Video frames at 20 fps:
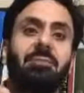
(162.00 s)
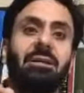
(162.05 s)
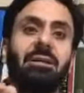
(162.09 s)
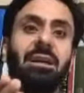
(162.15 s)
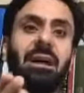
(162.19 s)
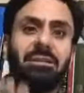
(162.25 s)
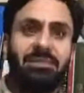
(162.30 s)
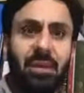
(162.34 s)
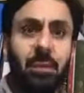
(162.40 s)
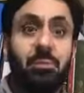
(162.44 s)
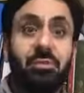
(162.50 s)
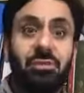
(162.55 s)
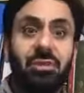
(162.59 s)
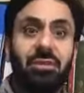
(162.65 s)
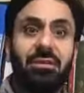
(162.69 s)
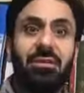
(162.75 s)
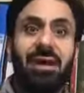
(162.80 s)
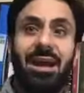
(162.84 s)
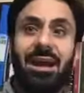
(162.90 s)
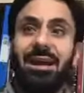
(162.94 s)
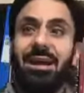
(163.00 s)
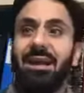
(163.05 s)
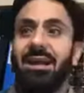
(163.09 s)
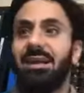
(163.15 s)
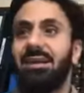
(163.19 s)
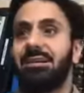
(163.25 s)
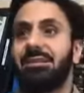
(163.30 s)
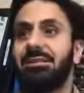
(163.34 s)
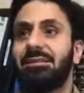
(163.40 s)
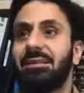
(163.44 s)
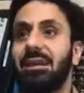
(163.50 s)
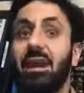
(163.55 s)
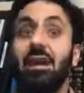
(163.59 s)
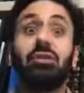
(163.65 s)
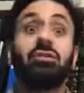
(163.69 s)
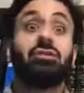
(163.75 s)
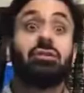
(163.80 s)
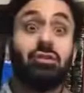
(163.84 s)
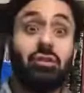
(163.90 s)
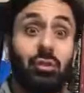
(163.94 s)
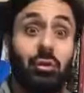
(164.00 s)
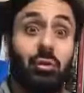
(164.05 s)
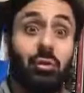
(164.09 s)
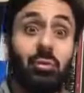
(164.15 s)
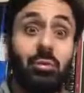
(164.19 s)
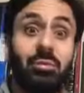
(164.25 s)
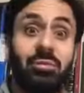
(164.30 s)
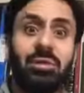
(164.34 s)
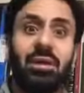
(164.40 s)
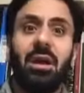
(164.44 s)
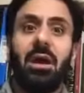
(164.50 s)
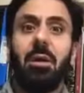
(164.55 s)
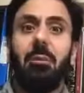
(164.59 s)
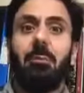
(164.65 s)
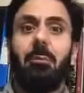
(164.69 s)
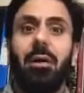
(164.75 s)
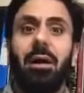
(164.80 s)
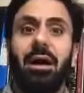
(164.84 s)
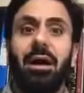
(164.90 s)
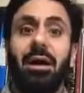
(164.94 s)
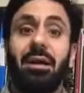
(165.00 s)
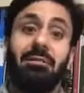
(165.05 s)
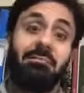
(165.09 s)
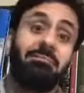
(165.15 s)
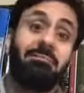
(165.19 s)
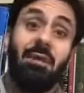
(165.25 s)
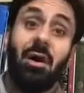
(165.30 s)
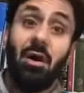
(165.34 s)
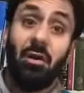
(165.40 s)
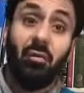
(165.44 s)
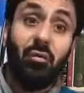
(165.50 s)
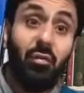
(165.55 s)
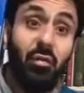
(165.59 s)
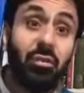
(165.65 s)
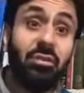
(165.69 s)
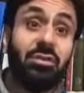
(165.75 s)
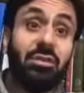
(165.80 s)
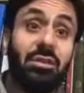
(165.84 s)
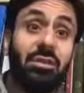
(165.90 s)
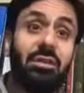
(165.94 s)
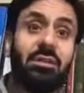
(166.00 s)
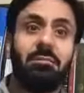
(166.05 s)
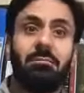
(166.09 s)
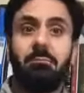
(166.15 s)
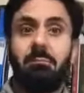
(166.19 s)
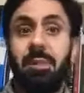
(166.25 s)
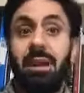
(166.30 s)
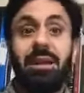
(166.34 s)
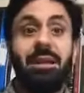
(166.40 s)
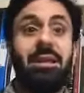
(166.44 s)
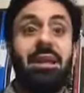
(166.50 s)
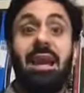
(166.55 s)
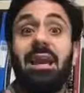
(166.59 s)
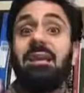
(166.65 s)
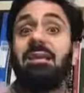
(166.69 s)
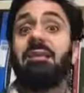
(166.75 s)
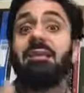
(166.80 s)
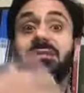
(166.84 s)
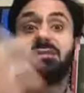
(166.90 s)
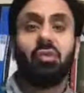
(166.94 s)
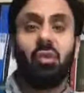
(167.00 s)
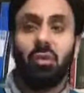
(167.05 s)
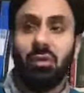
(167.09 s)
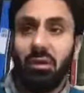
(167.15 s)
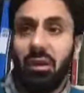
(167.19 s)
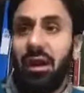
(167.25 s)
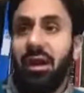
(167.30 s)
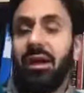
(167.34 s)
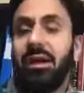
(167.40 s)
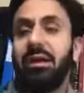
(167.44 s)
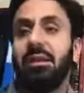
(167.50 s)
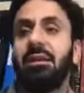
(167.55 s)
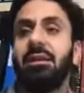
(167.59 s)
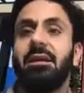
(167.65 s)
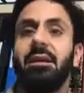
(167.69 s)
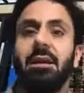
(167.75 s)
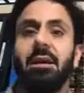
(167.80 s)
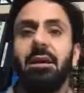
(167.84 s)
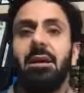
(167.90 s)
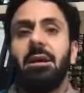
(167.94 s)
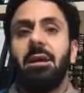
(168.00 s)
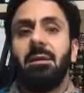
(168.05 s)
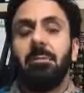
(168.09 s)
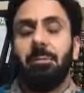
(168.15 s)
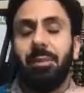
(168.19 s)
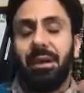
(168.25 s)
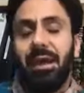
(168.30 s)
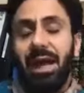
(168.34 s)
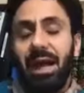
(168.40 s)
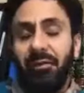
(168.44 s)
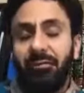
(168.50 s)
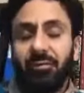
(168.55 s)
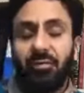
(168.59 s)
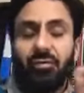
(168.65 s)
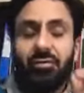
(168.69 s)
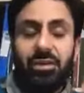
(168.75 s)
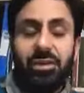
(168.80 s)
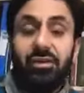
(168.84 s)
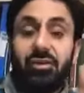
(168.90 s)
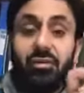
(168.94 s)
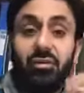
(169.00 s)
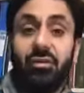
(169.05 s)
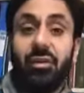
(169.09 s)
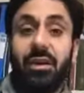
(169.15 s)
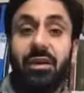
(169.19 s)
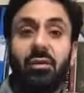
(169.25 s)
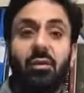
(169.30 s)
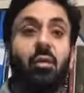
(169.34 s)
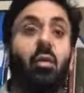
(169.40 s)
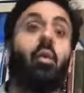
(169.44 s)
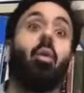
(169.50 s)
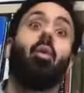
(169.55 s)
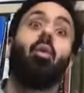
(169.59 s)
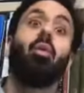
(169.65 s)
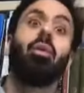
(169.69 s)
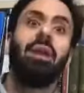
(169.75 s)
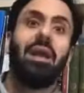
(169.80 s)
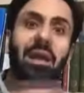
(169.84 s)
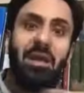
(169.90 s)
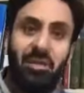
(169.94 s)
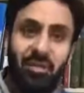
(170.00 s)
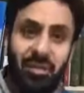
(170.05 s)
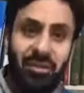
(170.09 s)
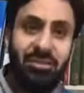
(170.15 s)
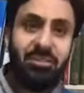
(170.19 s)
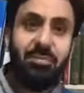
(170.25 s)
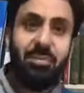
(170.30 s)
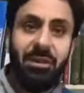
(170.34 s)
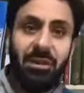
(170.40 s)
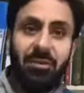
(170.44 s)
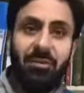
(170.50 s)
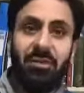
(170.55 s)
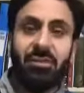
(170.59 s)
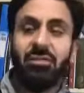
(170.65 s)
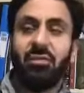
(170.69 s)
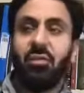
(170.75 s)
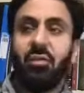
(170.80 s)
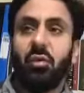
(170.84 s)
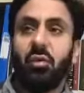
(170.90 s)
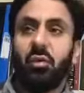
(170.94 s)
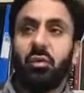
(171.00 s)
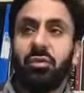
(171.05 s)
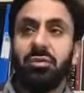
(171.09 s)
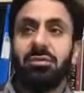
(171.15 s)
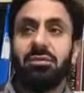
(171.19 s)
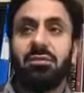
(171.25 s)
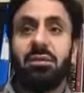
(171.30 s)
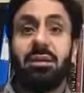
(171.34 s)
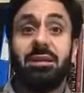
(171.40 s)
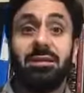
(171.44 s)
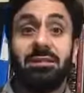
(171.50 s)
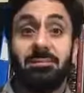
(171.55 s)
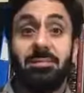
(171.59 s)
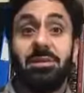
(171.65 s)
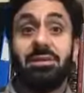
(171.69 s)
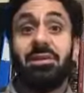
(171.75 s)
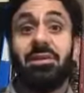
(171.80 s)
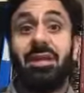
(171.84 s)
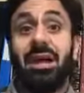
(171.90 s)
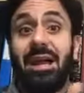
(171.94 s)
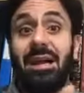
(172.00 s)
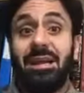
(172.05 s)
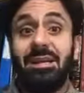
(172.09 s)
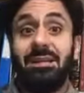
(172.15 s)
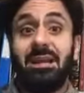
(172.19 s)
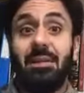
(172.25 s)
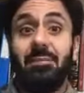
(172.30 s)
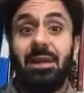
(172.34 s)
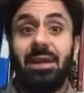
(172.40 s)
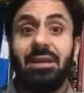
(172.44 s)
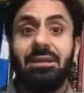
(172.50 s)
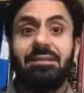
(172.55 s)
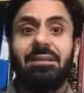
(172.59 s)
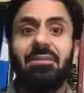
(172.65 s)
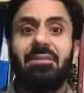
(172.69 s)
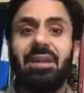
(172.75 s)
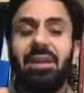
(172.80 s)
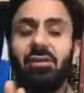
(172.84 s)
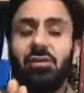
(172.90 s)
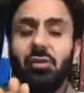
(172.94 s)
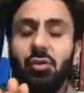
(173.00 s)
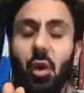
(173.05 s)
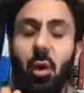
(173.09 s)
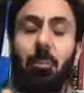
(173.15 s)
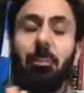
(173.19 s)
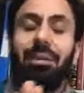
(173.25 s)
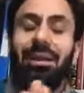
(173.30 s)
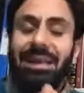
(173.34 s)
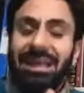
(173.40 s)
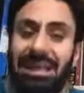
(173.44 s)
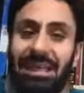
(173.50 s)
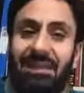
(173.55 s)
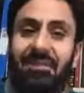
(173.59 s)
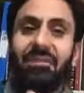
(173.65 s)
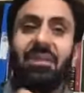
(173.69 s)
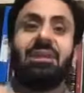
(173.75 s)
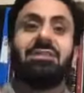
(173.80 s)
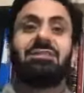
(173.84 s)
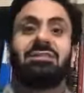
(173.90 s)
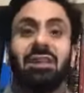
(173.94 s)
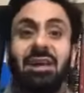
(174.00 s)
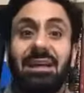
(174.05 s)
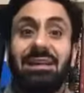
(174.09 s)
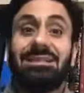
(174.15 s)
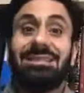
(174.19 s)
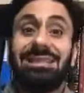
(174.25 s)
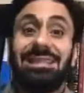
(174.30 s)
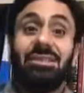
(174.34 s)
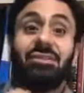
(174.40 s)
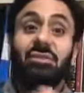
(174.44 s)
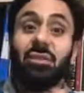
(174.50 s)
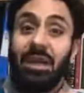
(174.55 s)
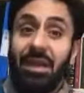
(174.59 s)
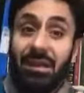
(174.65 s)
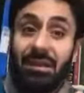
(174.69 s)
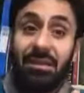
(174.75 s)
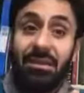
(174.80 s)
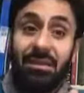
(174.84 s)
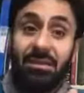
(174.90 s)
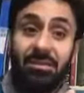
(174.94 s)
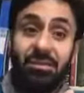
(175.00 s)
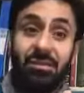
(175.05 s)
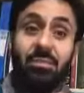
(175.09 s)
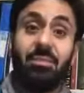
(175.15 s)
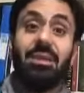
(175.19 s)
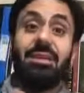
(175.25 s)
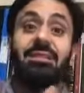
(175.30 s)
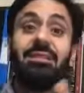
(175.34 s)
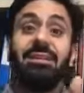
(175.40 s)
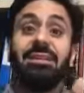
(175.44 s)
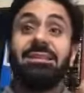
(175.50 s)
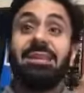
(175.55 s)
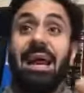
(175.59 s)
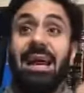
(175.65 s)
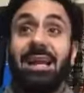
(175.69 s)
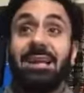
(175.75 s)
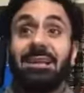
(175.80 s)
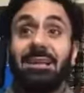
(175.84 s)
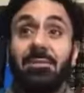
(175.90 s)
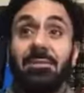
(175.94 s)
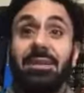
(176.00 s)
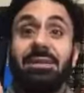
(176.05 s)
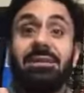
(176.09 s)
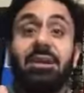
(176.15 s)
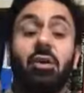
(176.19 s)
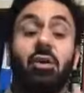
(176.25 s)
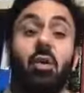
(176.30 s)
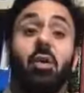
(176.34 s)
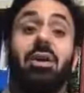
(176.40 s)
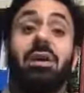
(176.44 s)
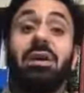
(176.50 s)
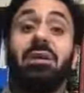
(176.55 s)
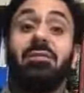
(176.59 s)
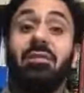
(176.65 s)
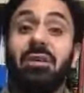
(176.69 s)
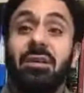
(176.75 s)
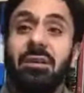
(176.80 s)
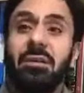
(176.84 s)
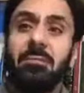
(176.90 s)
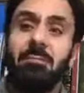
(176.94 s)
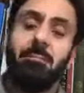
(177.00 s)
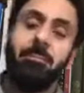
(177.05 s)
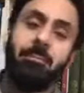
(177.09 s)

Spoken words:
assumption that is assumed by, unfortunately, many atheists online. But I have to reiterate, not all atheists believe in this, of course, and especially the academics, they do not believe that science leads to atheism, and these academics are not even